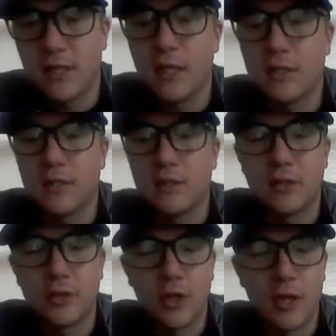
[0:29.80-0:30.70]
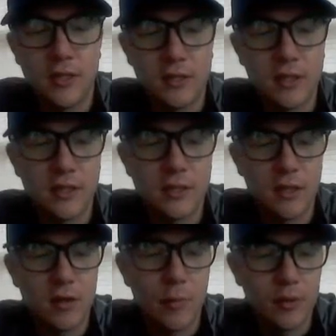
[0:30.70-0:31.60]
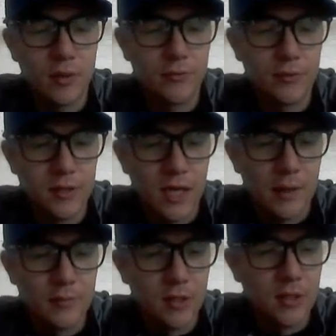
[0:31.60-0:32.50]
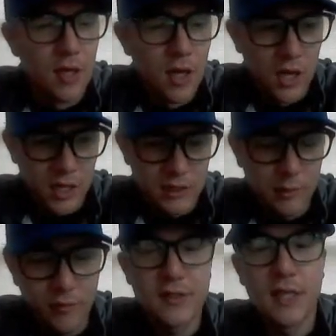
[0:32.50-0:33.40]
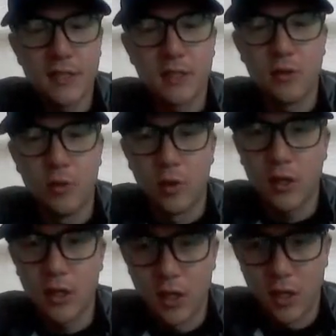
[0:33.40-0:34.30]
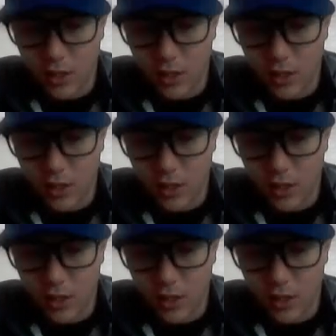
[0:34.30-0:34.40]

in and trying these things out a couple different times. And some of it takes a little work.